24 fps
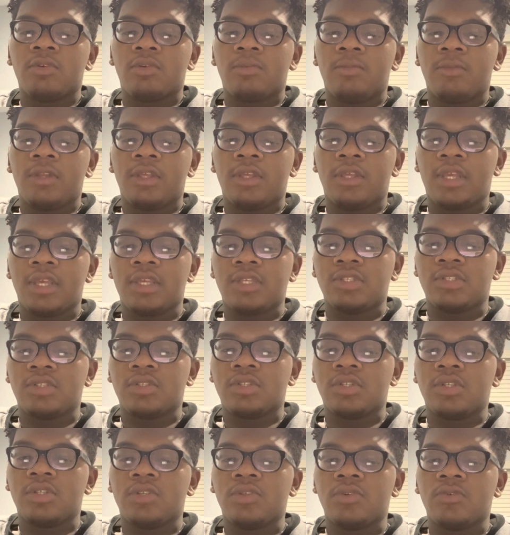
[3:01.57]
communication
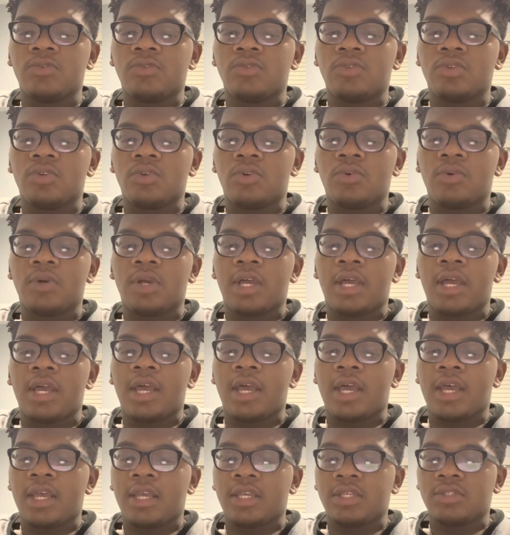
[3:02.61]
to do so
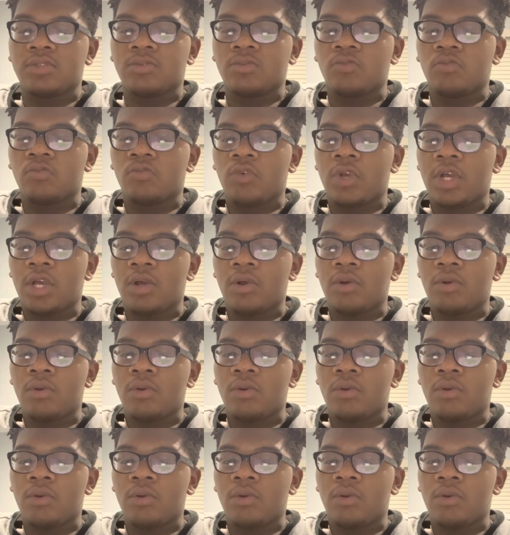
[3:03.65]
as well.